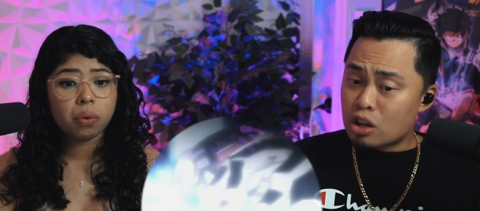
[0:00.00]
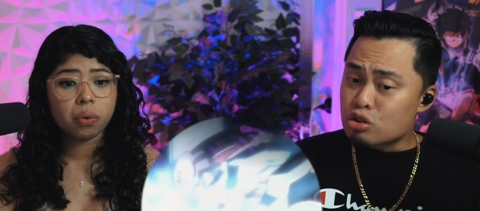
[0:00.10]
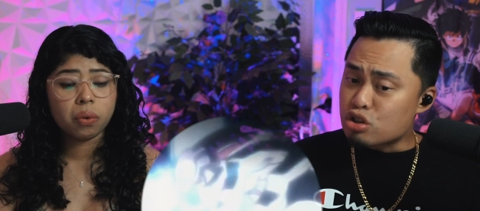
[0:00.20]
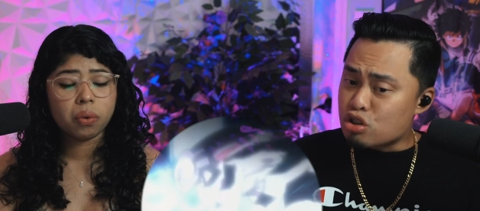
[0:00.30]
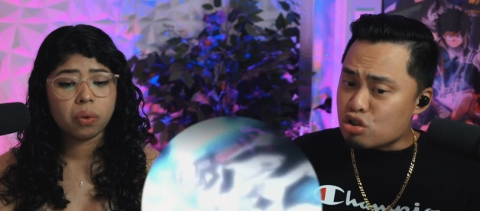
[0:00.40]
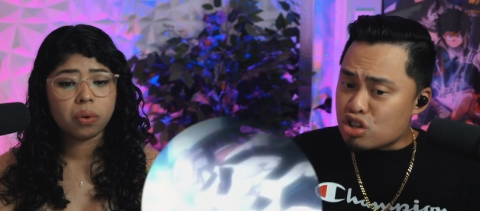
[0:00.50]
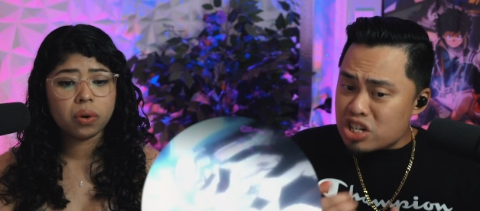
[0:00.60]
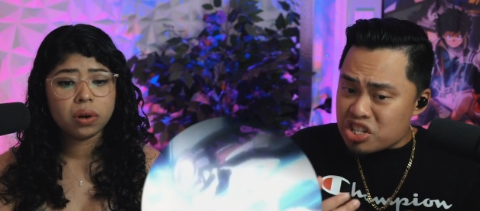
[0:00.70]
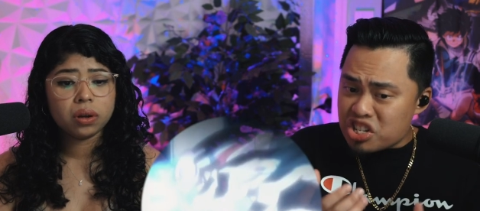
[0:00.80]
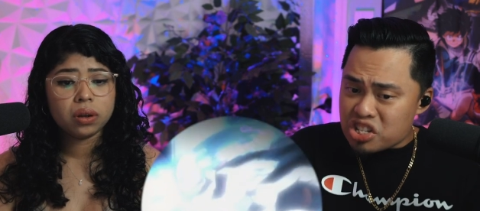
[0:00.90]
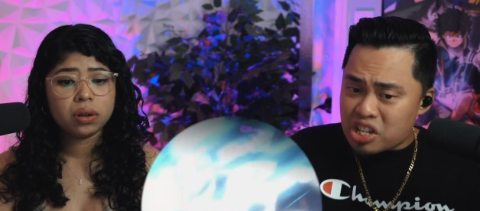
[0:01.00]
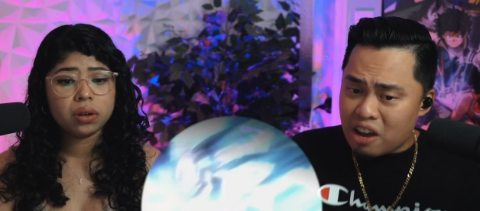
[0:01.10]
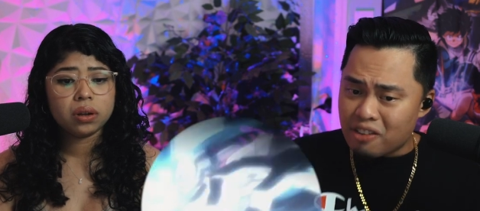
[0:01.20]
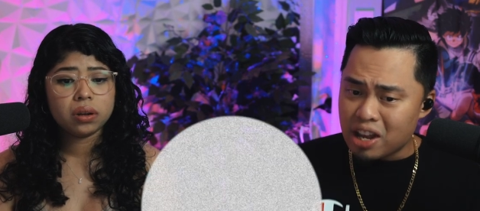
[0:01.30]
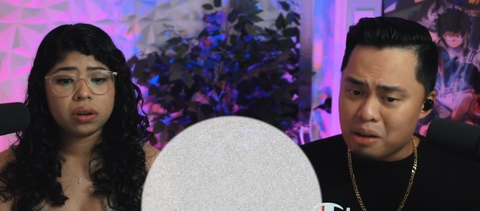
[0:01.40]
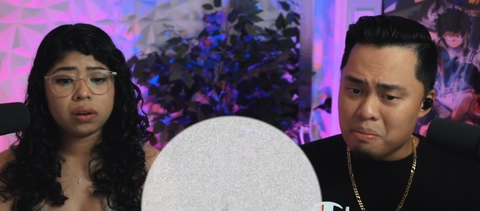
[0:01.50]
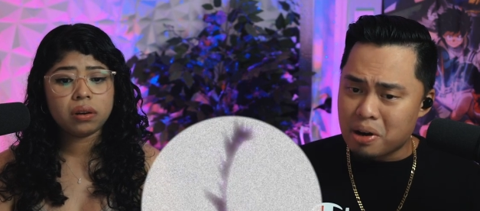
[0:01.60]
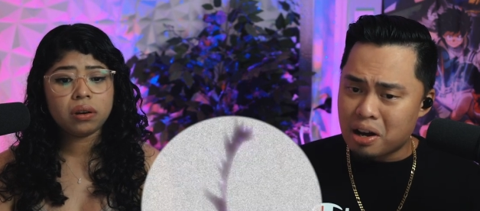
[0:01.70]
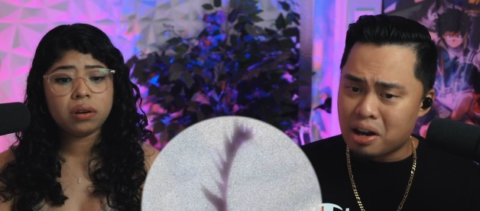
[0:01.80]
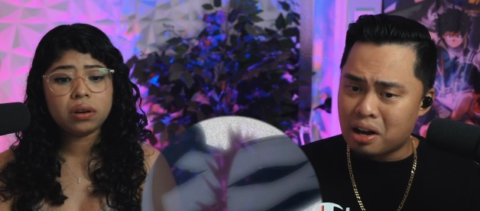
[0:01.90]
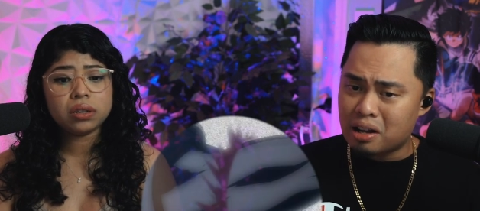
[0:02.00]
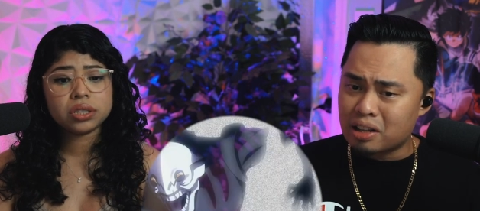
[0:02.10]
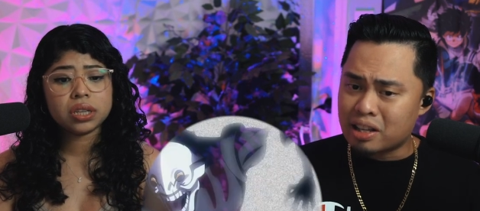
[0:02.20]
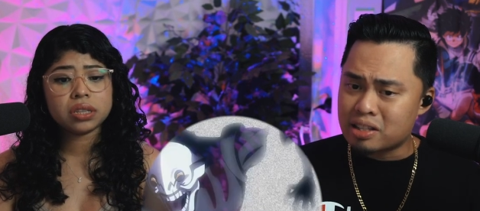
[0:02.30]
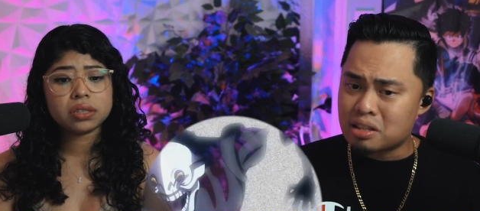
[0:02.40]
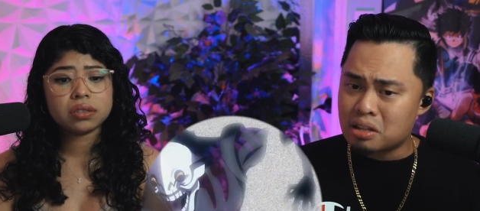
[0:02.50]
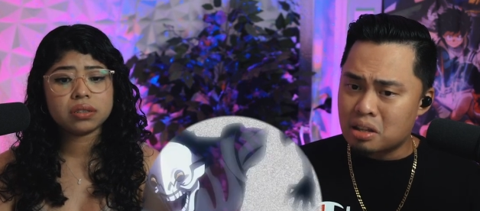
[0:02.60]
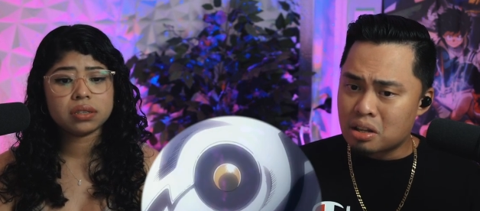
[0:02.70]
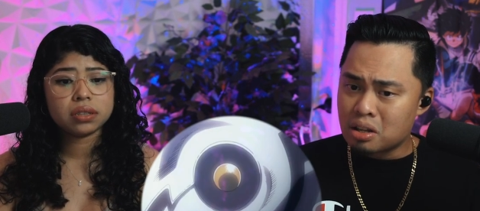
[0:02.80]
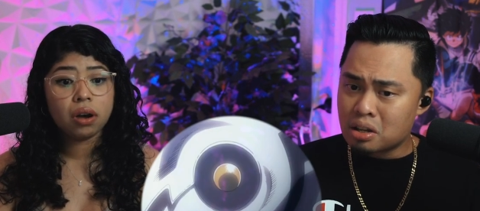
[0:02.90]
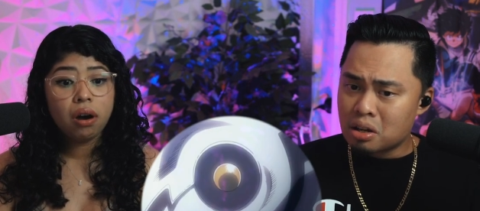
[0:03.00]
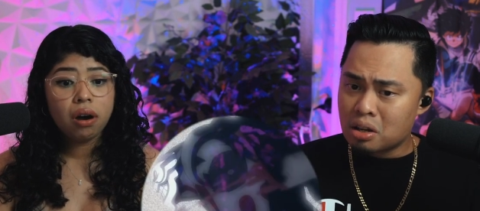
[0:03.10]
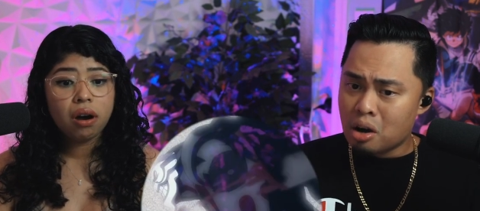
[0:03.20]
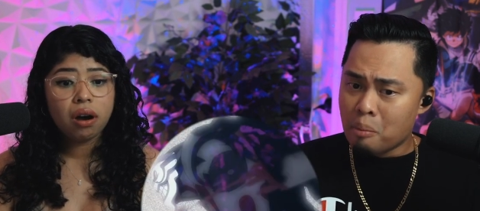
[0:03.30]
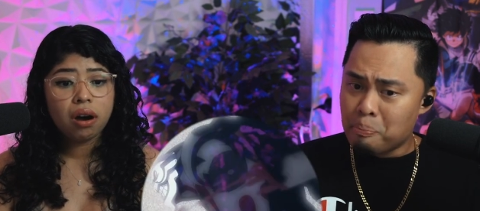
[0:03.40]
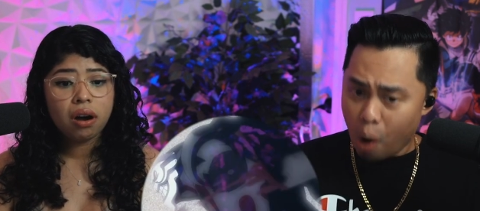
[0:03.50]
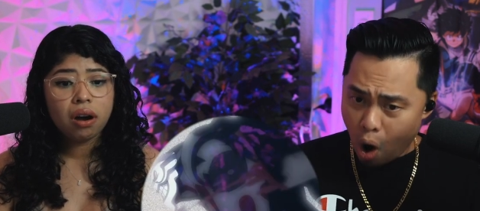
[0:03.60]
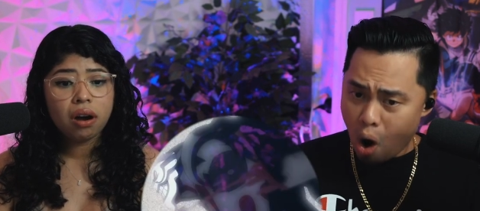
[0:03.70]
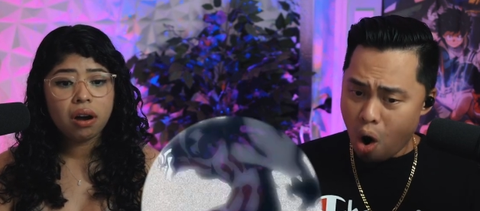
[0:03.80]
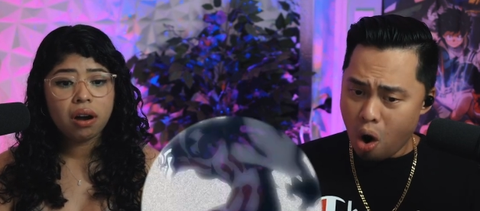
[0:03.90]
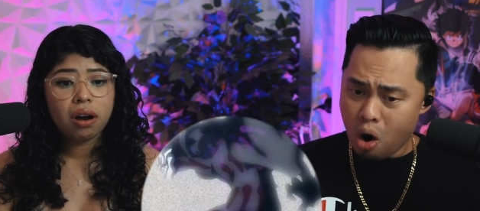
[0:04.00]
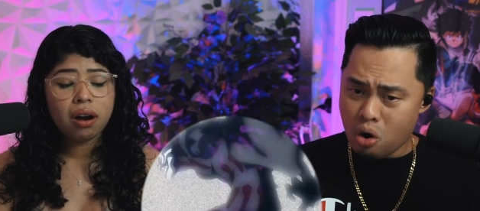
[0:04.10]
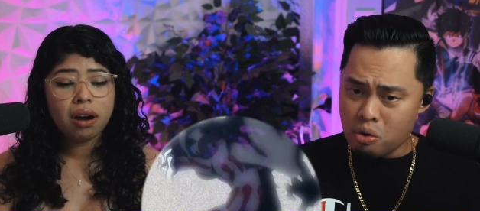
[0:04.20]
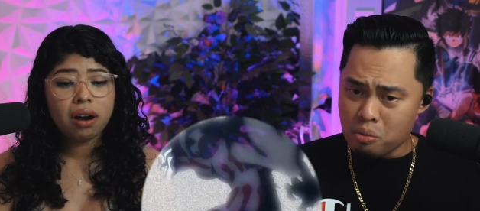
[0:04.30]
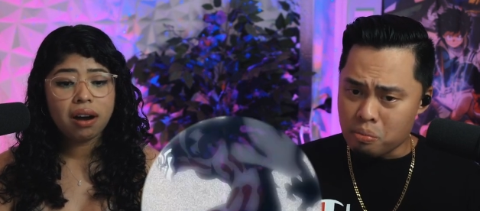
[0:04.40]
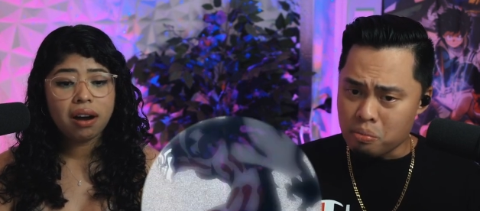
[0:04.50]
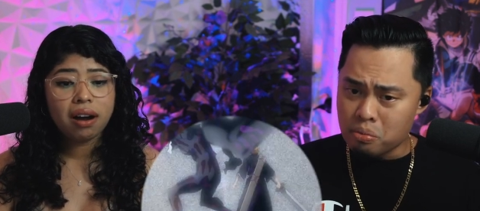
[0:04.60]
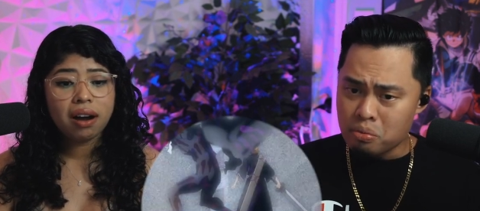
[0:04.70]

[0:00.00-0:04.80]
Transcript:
Speaker 1: So she, she's she's giving him uh like boom.